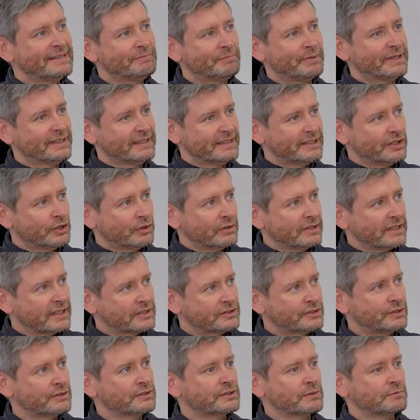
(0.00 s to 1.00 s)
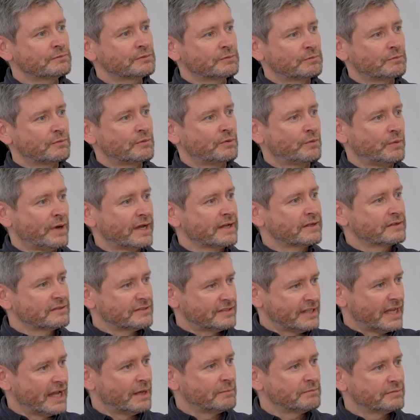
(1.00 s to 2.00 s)
But let's do some quick
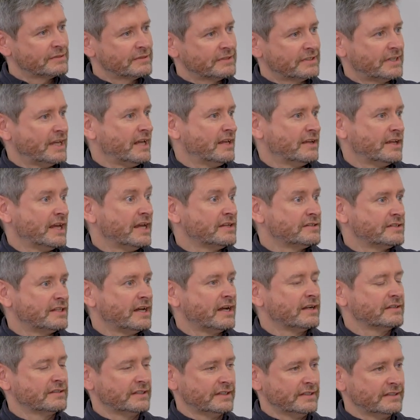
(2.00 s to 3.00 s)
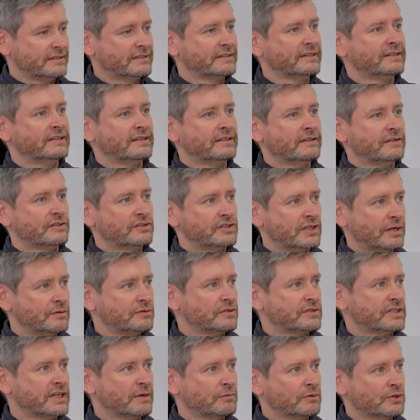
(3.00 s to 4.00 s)
steps. Get started,
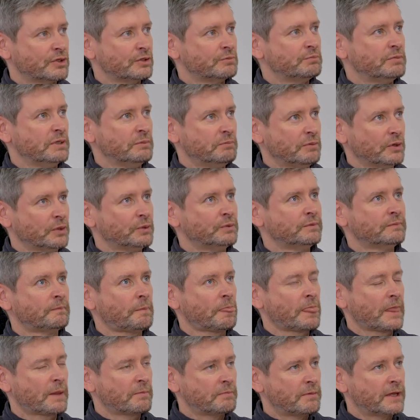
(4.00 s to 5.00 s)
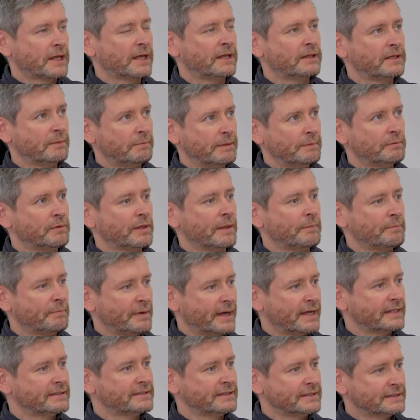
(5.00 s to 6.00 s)
surround yourself with good people, bring in the people
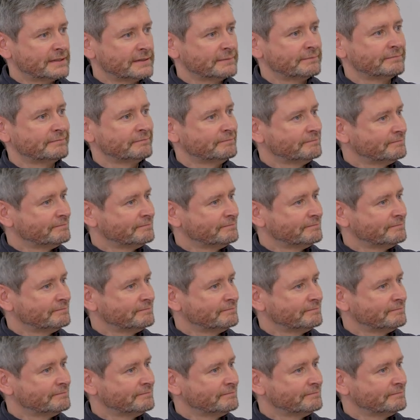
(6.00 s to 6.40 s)
impacted.